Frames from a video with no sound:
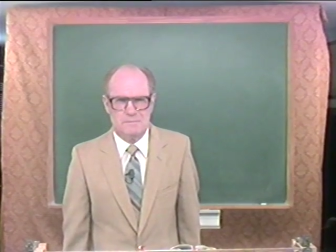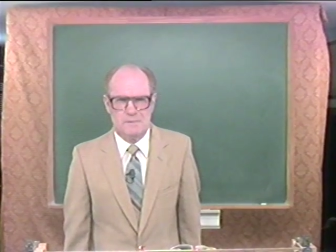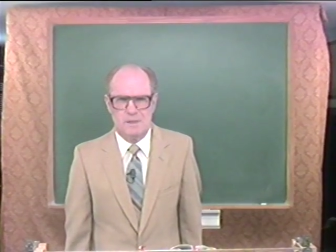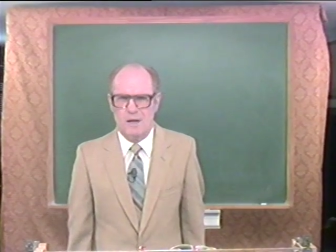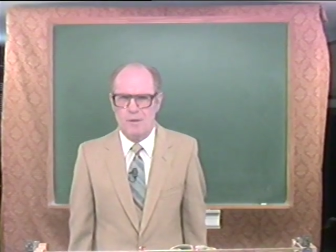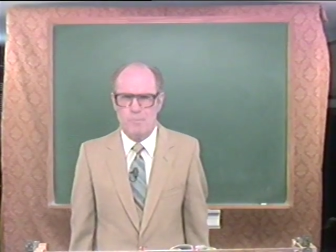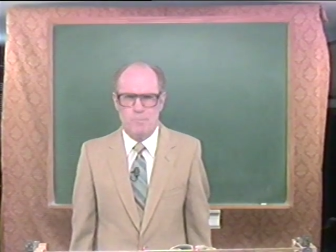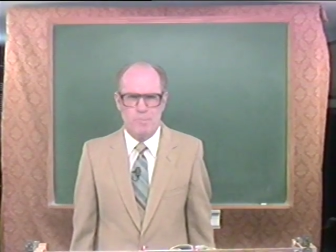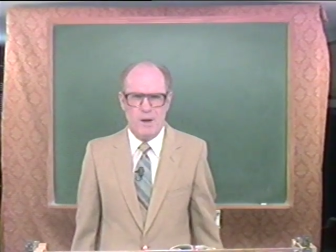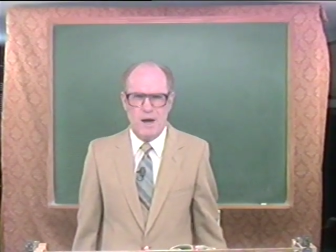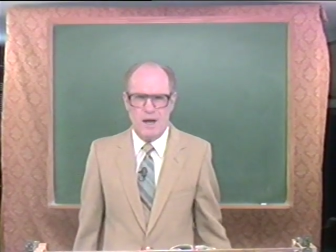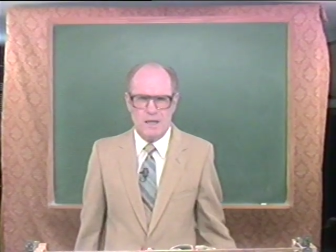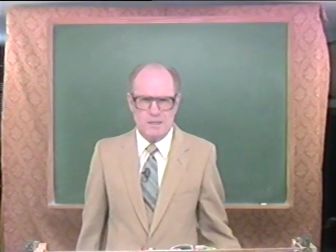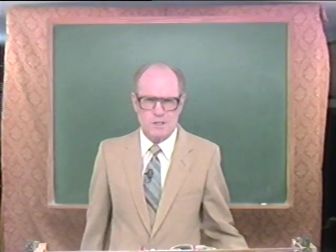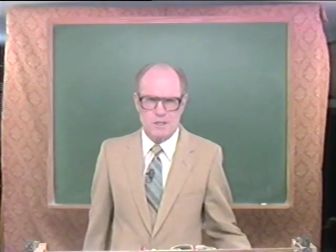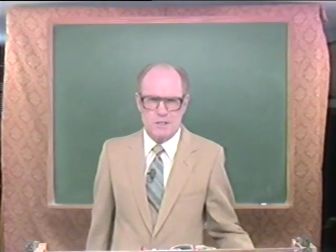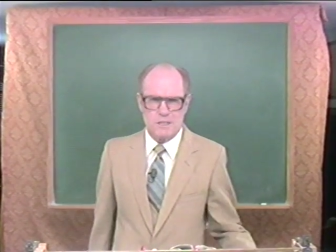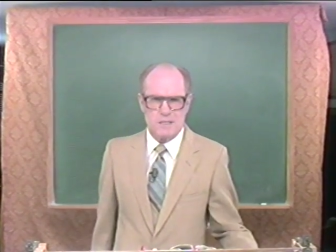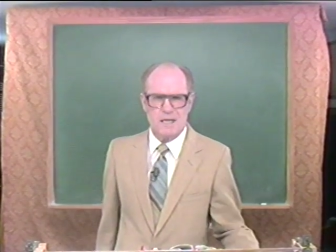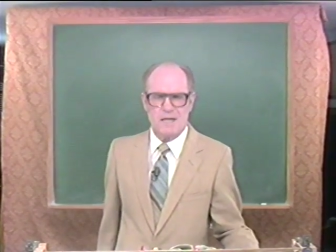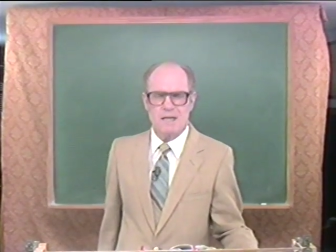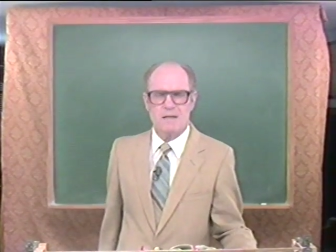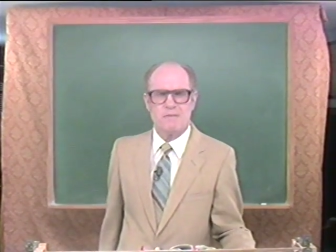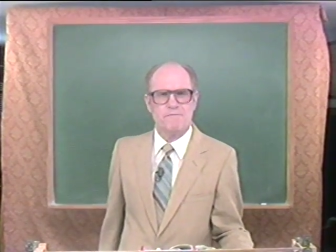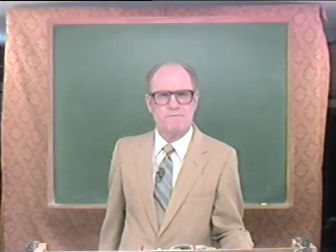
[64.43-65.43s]

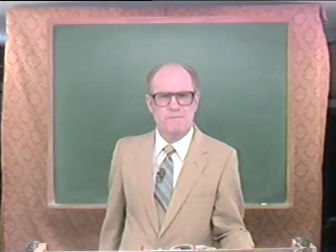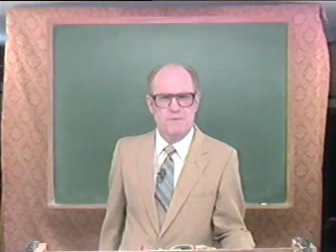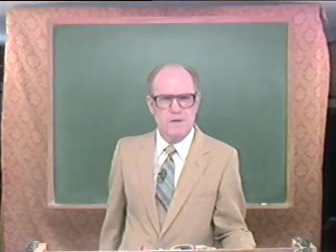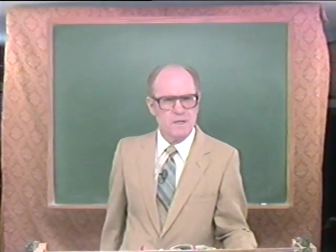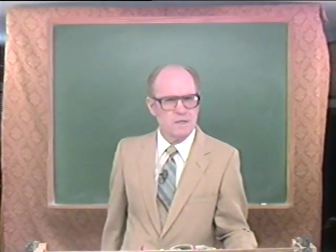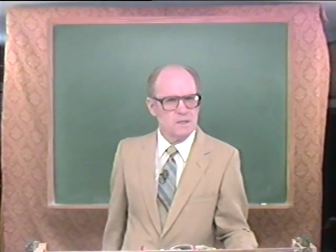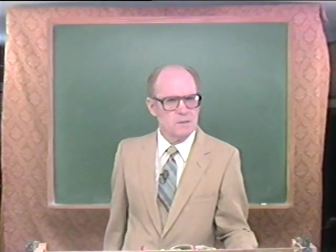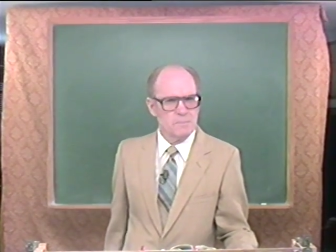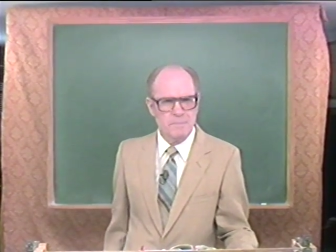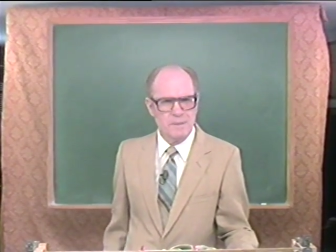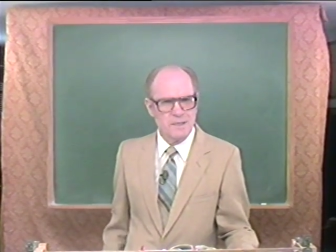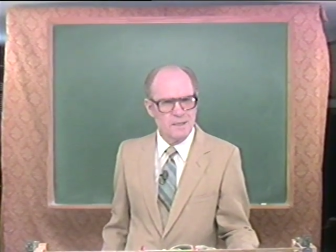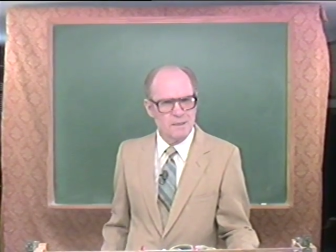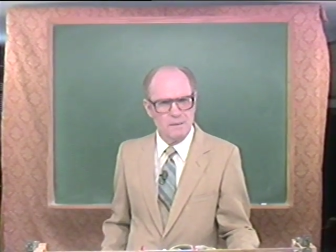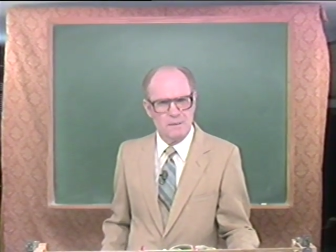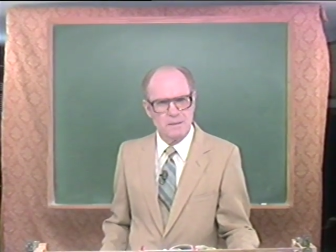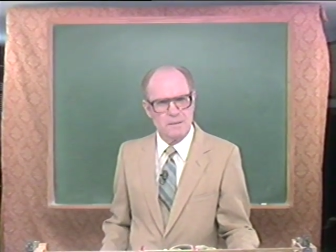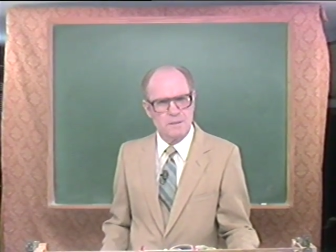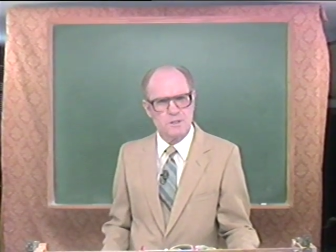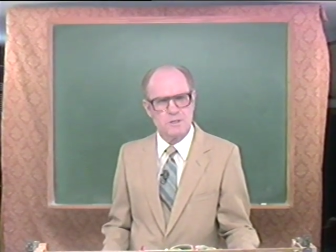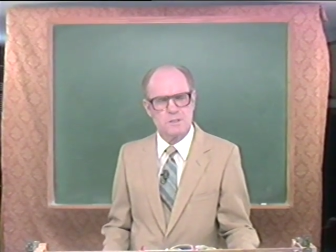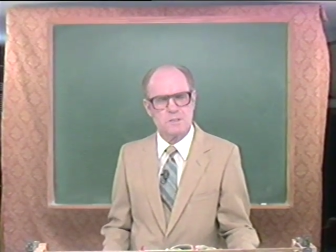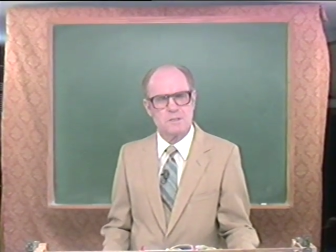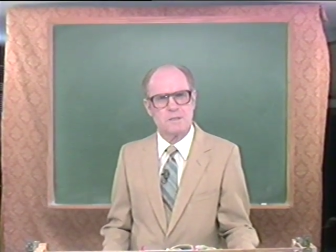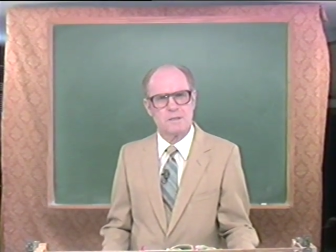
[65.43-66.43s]
apostate
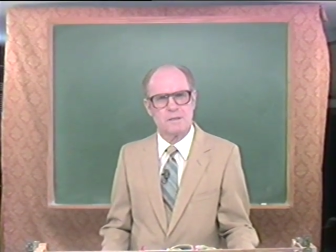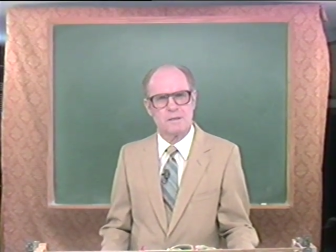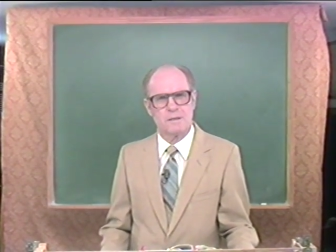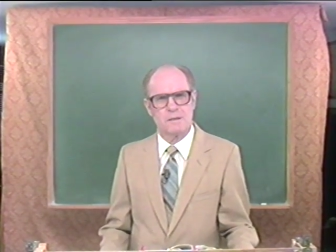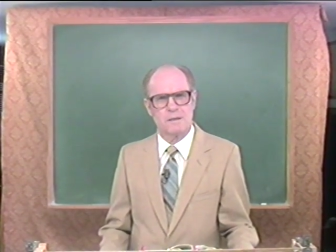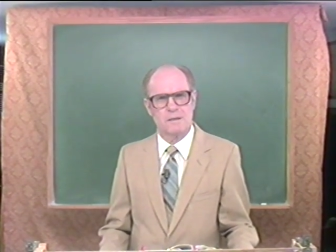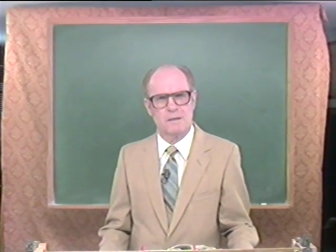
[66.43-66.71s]
fundamentalist